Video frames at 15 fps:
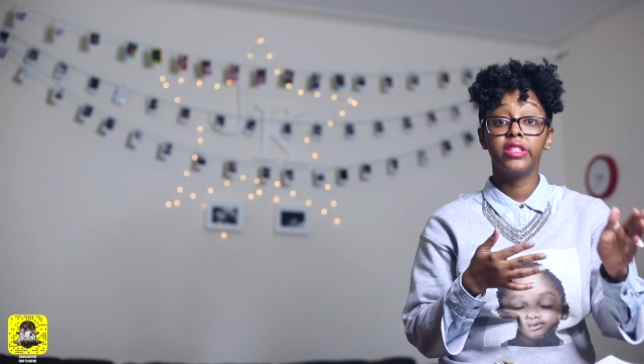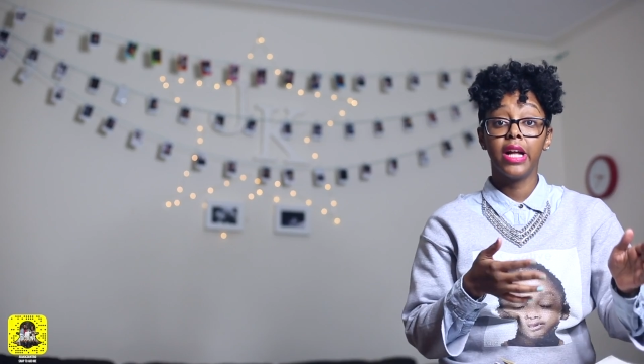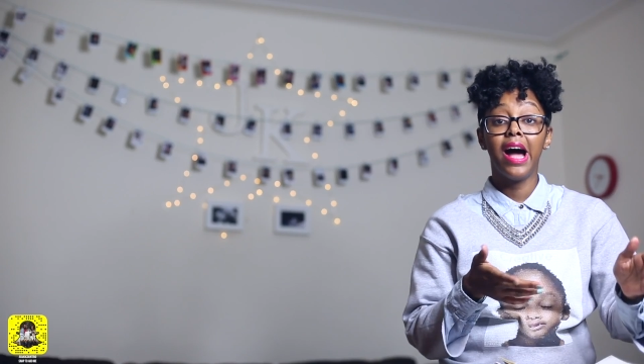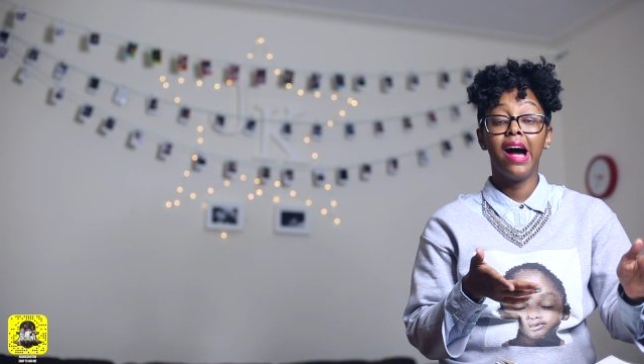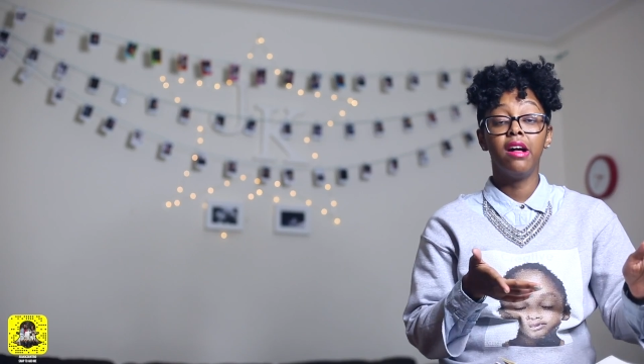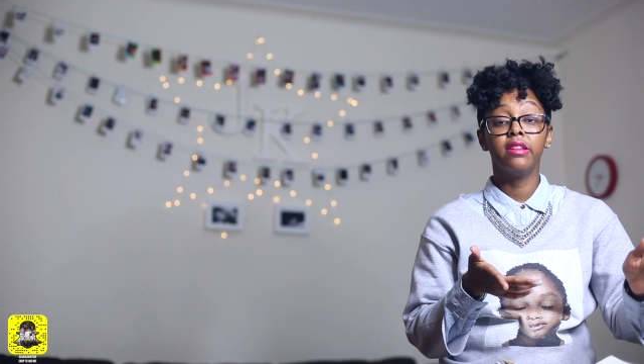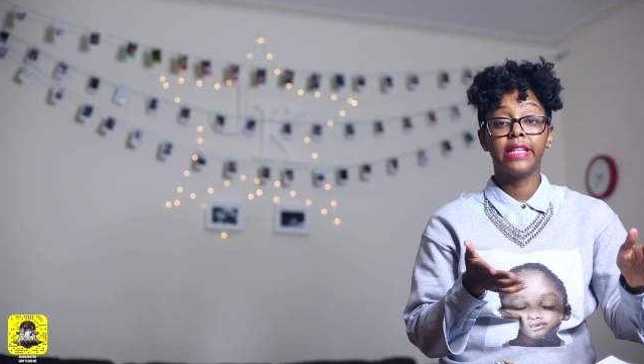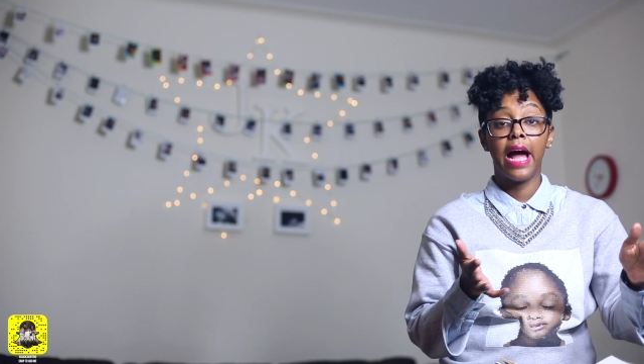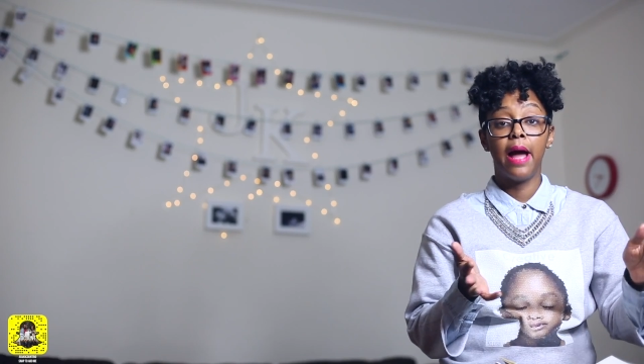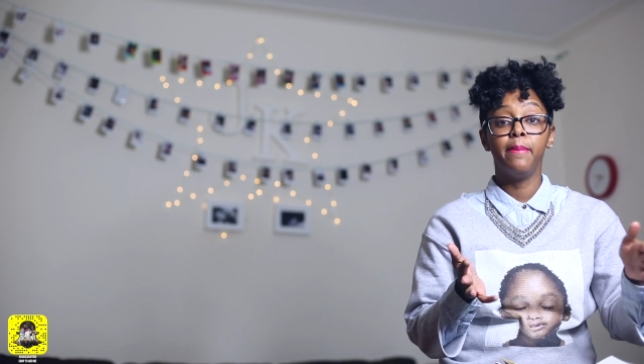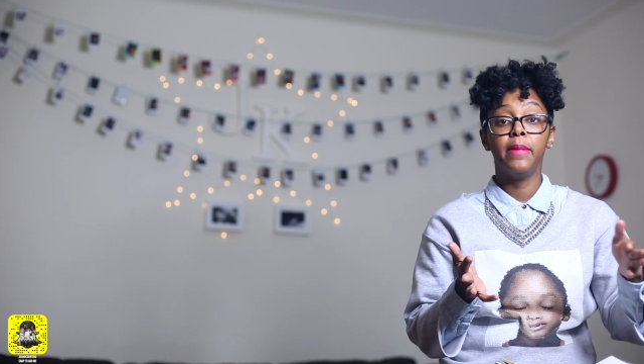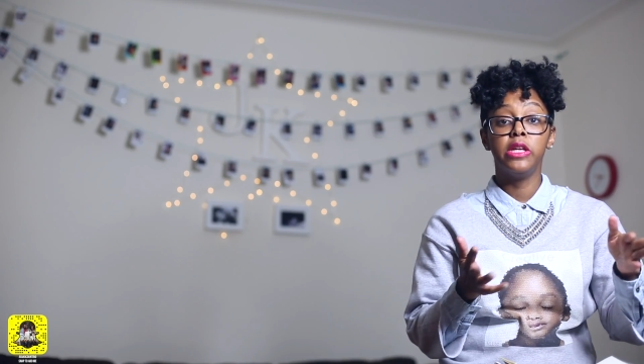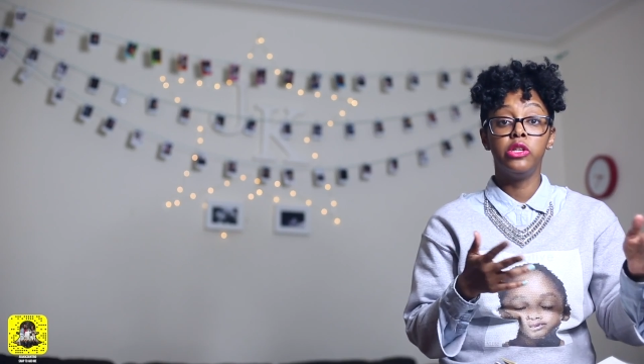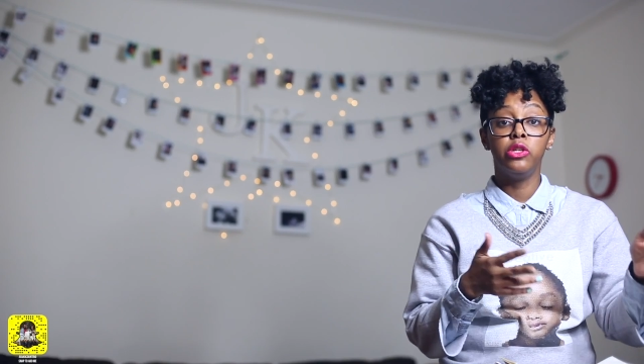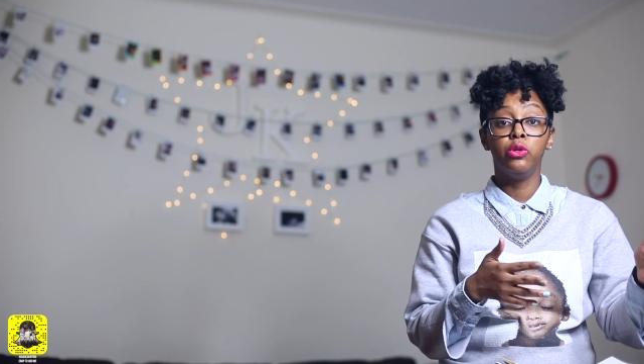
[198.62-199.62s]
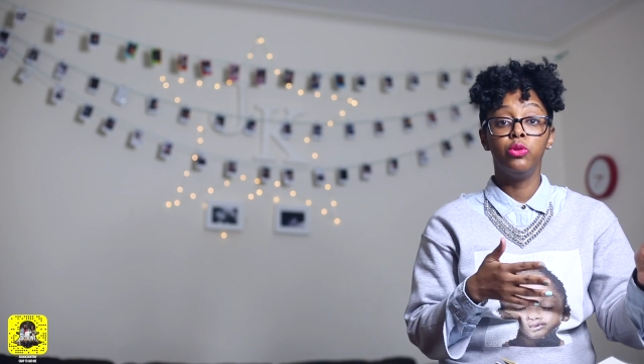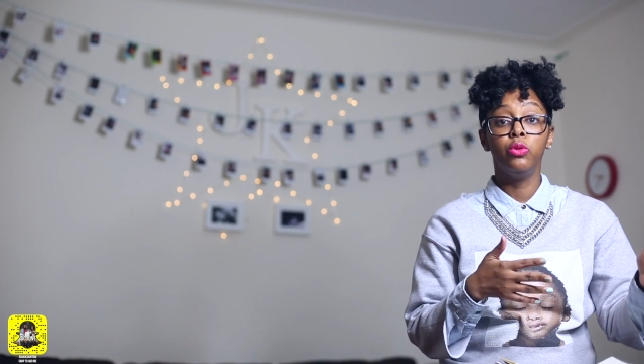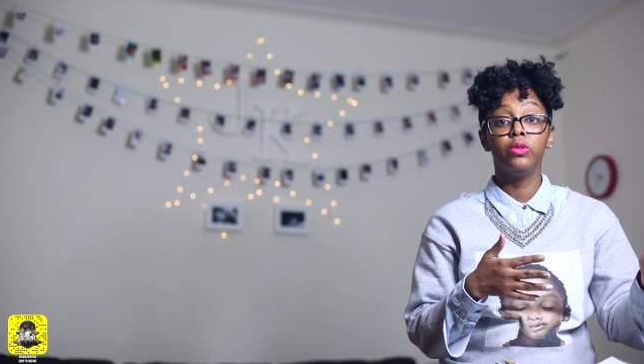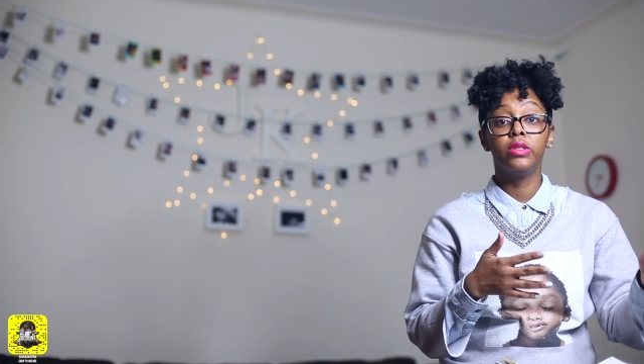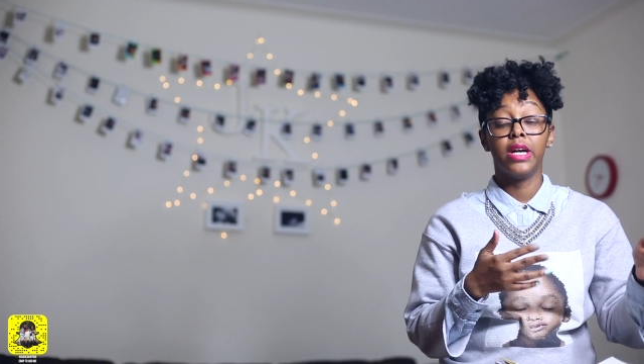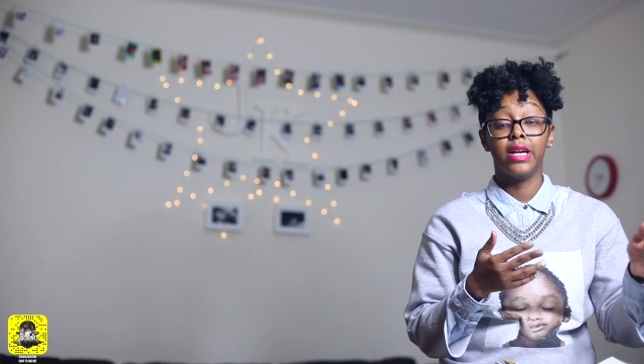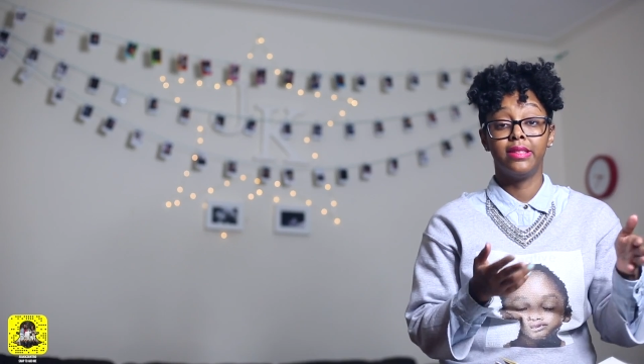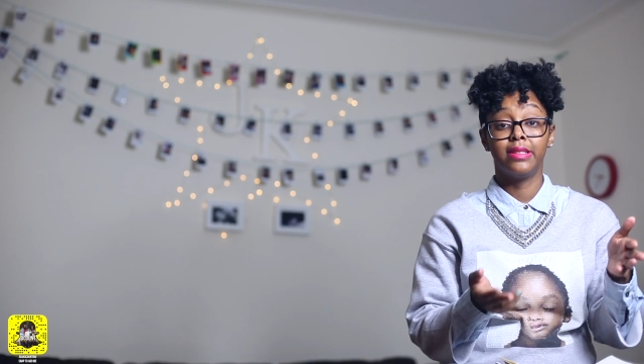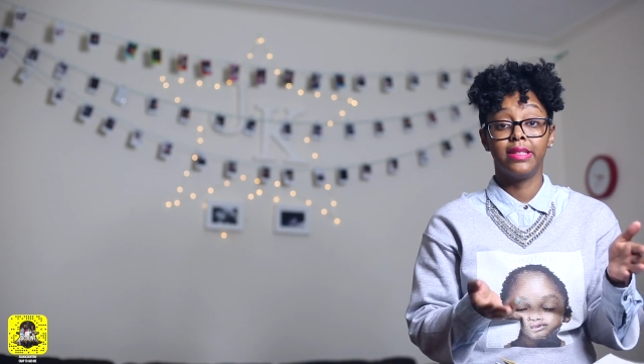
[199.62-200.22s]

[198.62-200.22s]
styles, I may use a